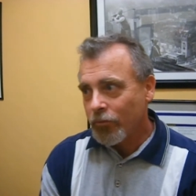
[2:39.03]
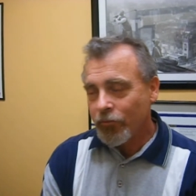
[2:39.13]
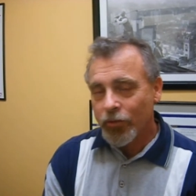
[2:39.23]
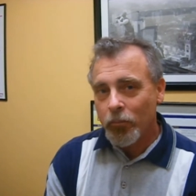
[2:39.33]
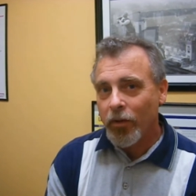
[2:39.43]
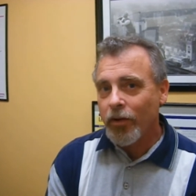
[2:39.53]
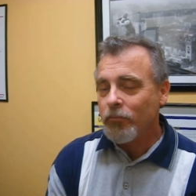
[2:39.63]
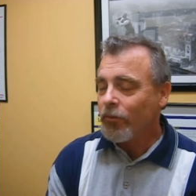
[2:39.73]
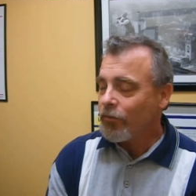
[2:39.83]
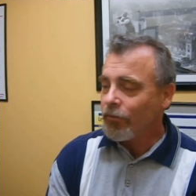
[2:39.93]
severe
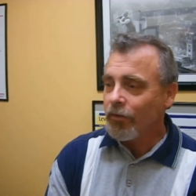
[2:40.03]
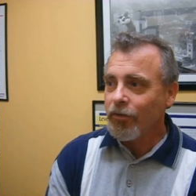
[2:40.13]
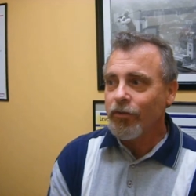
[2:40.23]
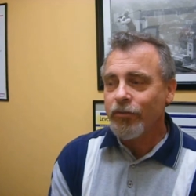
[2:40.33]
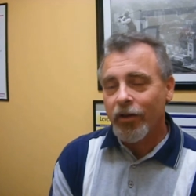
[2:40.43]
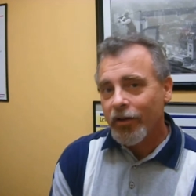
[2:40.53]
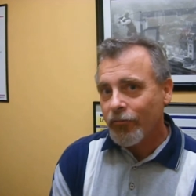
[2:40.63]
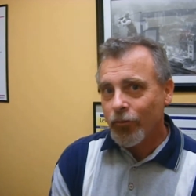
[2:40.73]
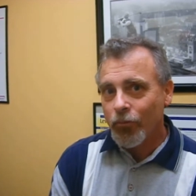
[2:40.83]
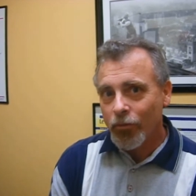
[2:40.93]
pain. But the thing is, I
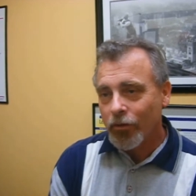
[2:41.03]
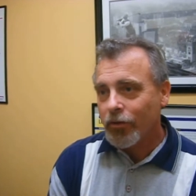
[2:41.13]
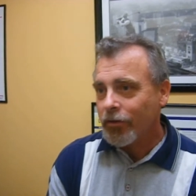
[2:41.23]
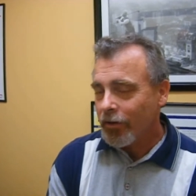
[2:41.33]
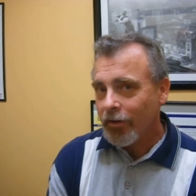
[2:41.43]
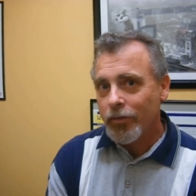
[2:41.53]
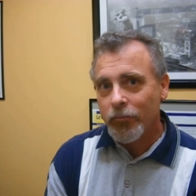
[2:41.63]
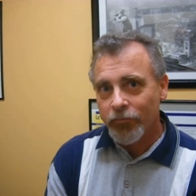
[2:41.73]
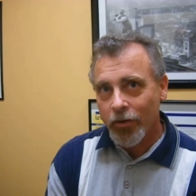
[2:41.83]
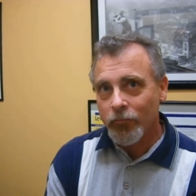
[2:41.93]
have to work. I had
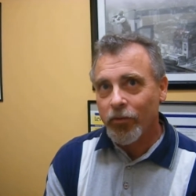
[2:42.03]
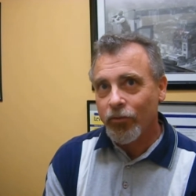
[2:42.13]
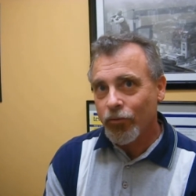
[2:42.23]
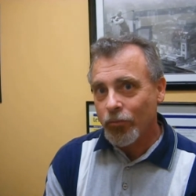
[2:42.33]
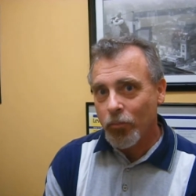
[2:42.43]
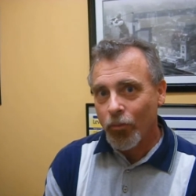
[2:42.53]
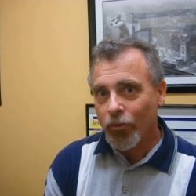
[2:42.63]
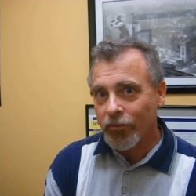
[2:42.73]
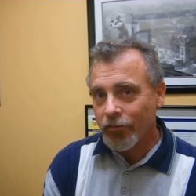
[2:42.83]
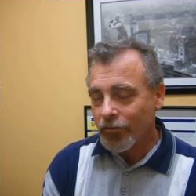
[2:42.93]
two families to
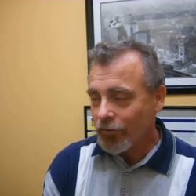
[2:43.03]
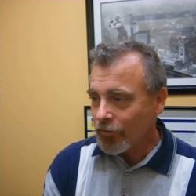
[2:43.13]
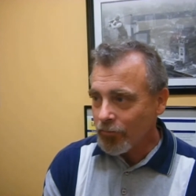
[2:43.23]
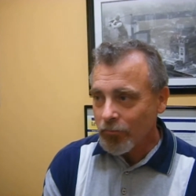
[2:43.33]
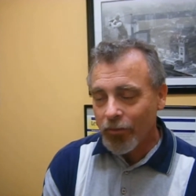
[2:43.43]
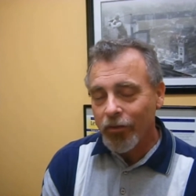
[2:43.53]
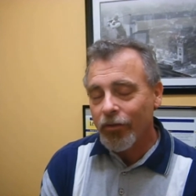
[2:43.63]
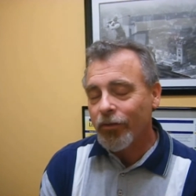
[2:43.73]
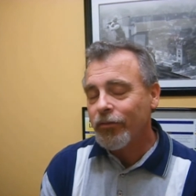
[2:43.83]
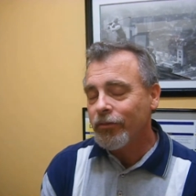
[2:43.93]
support at the time,
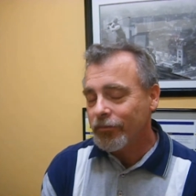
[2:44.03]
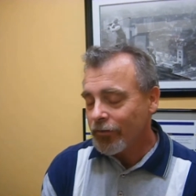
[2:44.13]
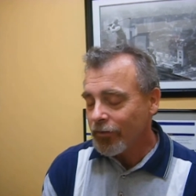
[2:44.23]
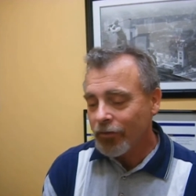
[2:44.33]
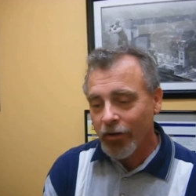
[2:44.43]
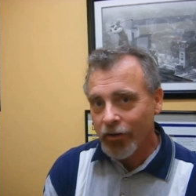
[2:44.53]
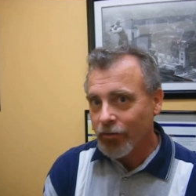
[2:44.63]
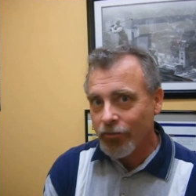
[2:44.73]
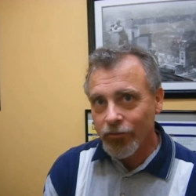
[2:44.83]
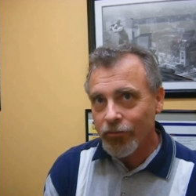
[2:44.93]
and I
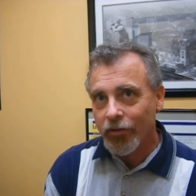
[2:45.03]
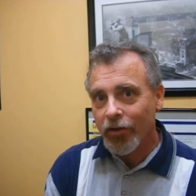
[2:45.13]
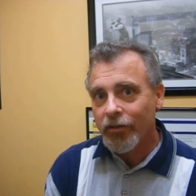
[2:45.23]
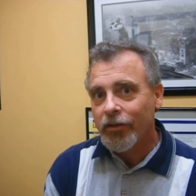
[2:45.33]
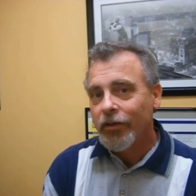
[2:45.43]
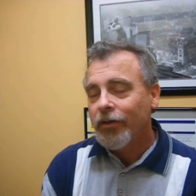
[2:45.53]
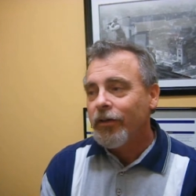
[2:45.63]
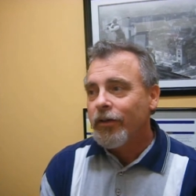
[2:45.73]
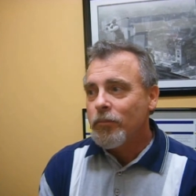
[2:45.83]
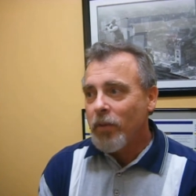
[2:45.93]
couldn't do that.
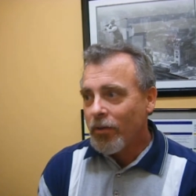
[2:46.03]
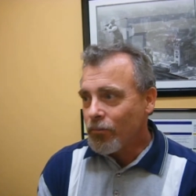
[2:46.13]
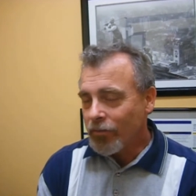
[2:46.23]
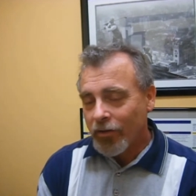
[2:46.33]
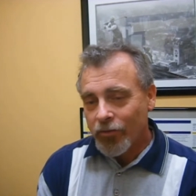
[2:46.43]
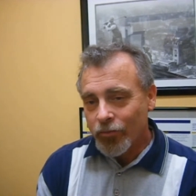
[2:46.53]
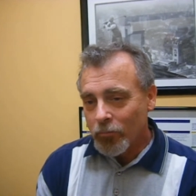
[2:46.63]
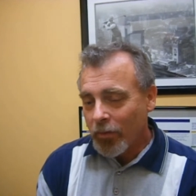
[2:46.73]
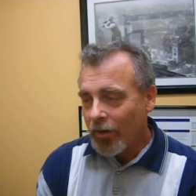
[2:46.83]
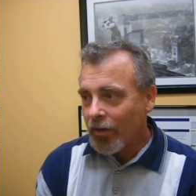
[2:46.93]
Pain was getting
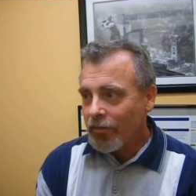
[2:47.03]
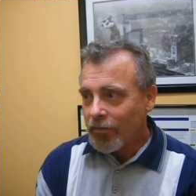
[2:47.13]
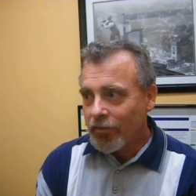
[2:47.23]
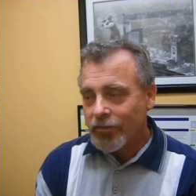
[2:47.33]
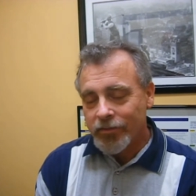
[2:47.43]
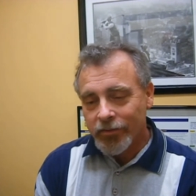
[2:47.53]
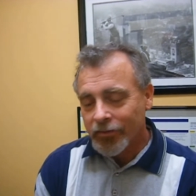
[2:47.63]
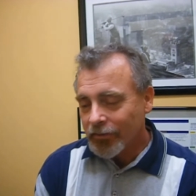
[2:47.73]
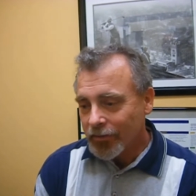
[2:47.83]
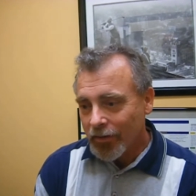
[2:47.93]
so bad that
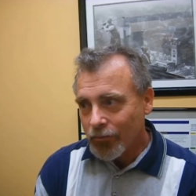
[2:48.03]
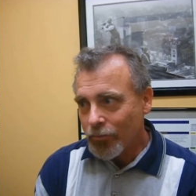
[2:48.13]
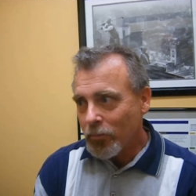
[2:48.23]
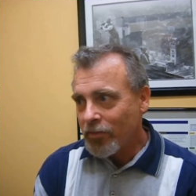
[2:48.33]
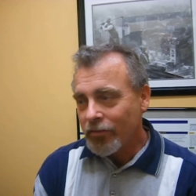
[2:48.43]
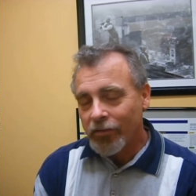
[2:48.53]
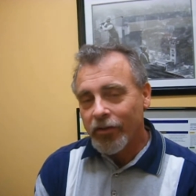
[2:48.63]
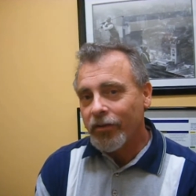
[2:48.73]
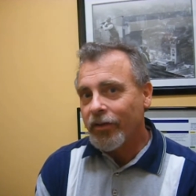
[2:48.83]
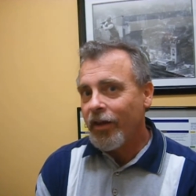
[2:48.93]
I was
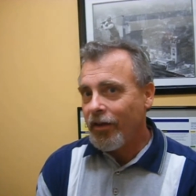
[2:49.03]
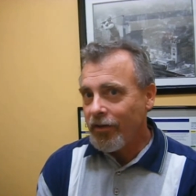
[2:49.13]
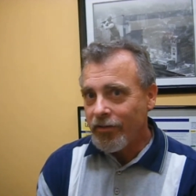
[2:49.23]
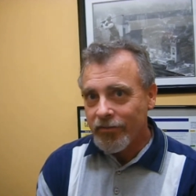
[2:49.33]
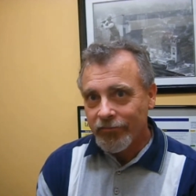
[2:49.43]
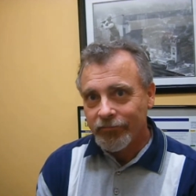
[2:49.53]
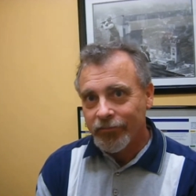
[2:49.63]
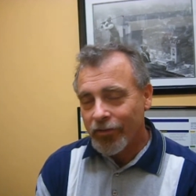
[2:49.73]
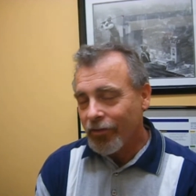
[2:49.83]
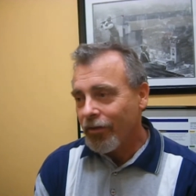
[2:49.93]
basically on a cane,
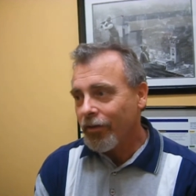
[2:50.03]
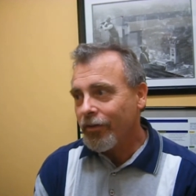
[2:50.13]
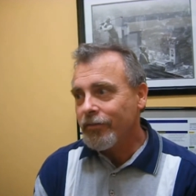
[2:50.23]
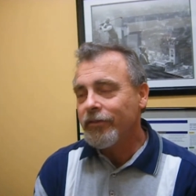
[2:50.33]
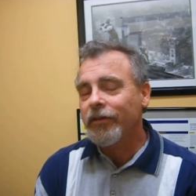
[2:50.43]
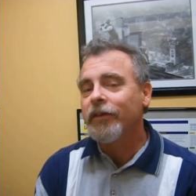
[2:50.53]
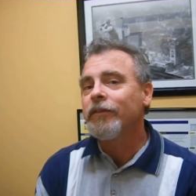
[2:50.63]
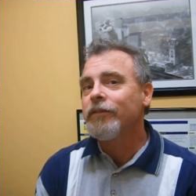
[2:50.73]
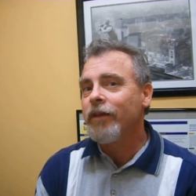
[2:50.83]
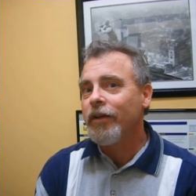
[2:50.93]
and
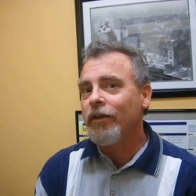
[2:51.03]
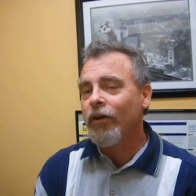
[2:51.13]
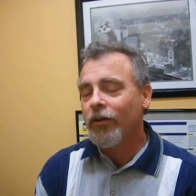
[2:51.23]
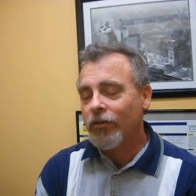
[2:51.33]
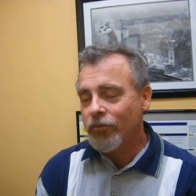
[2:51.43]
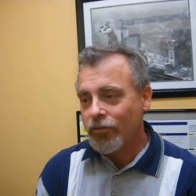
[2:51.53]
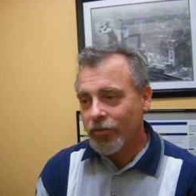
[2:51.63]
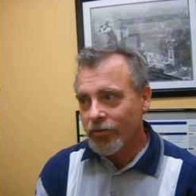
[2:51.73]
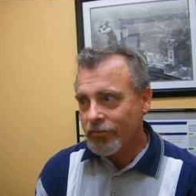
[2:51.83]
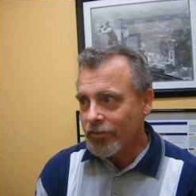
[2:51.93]
then all of a
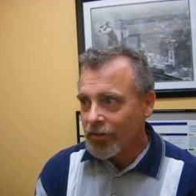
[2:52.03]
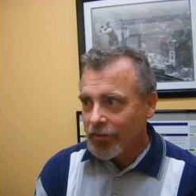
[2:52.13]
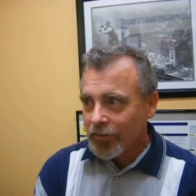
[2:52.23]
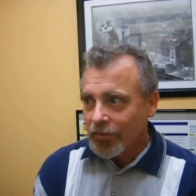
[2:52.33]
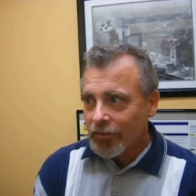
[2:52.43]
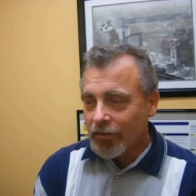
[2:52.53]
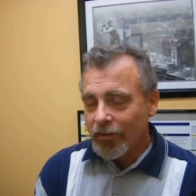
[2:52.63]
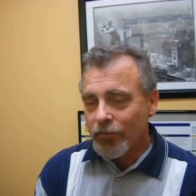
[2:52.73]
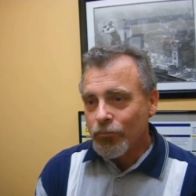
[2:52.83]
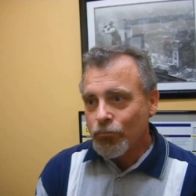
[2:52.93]
sudden
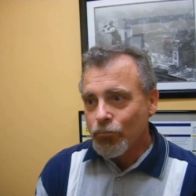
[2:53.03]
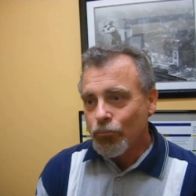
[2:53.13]
I